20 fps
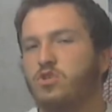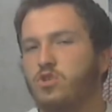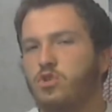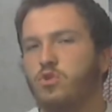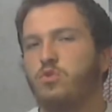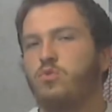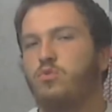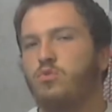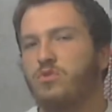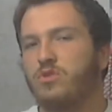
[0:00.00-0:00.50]

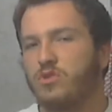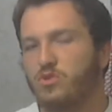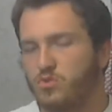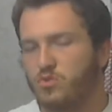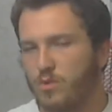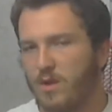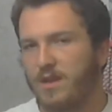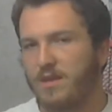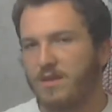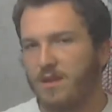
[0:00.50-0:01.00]
to the
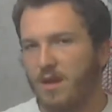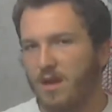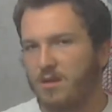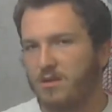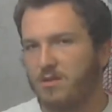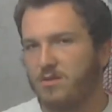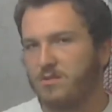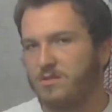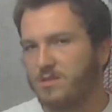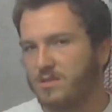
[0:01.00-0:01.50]
Dread
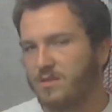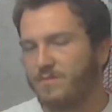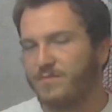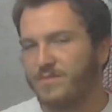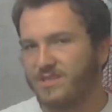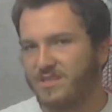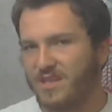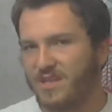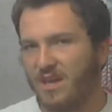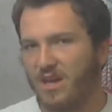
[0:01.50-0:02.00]
Doctors
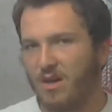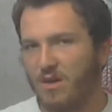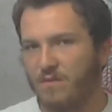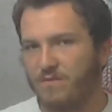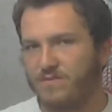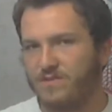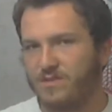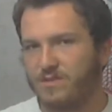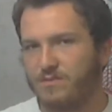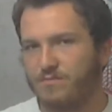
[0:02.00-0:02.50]

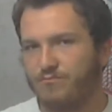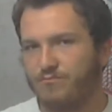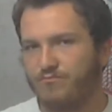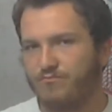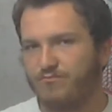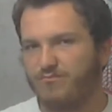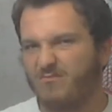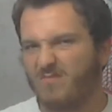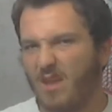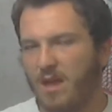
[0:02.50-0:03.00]
themselves?
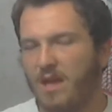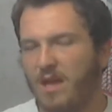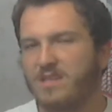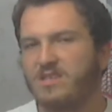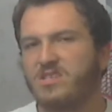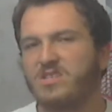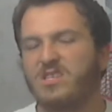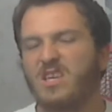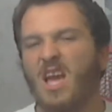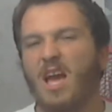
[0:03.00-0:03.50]
I
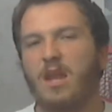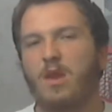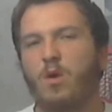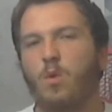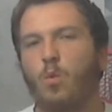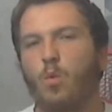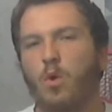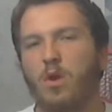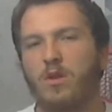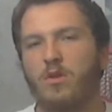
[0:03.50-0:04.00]
just kind
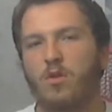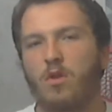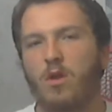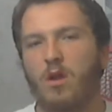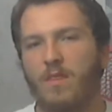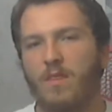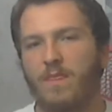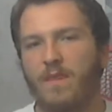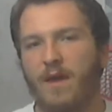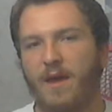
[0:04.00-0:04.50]
of wonder
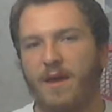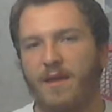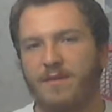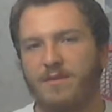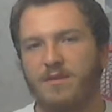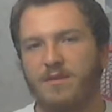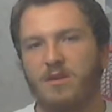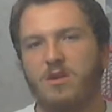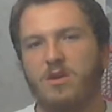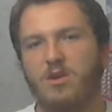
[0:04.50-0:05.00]
on
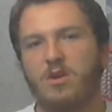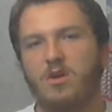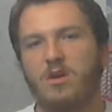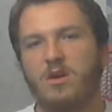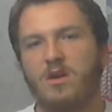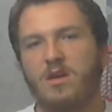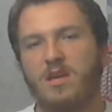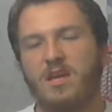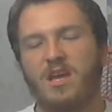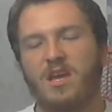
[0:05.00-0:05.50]
that.
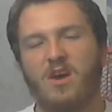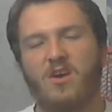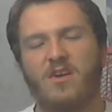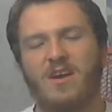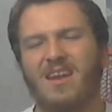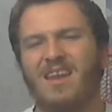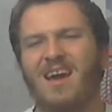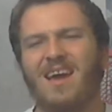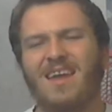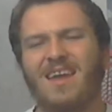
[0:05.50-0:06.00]
You know,
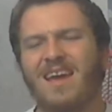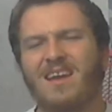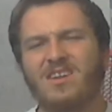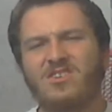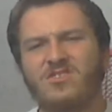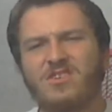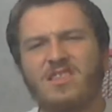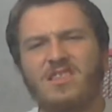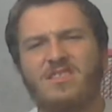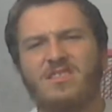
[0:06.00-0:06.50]
and I
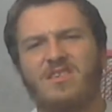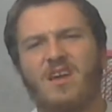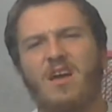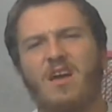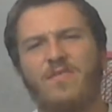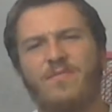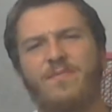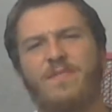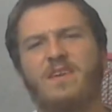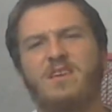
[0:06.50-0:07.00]
actually
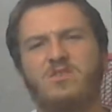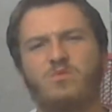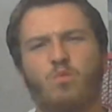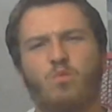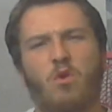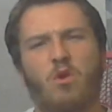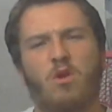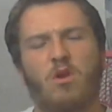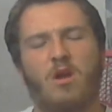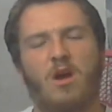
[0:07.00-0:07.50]
thought these
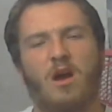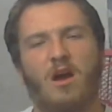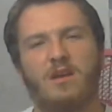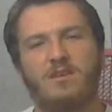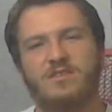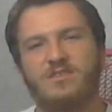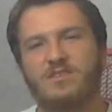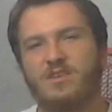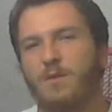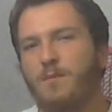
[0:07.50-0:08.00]
were
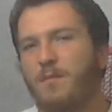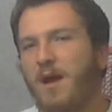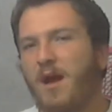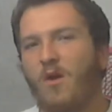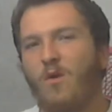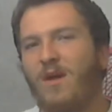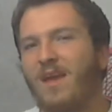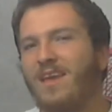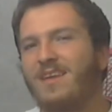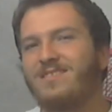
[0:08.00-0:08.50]

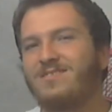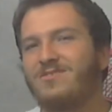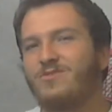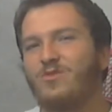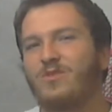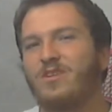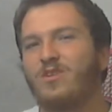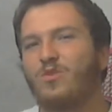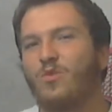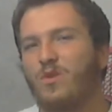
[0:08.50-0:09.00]
somehow
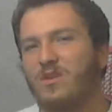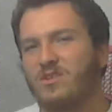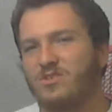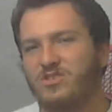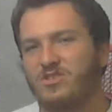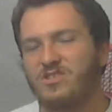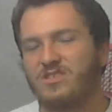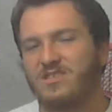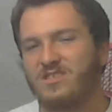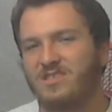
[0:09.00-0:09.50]
answering
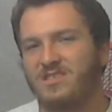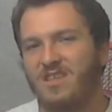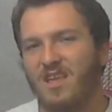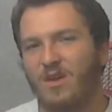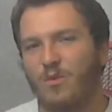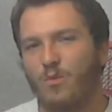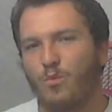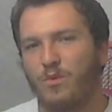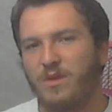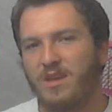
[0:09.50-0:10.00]
questions
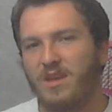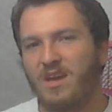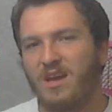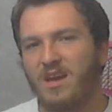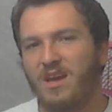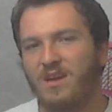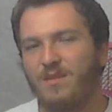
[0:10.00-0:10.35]
that we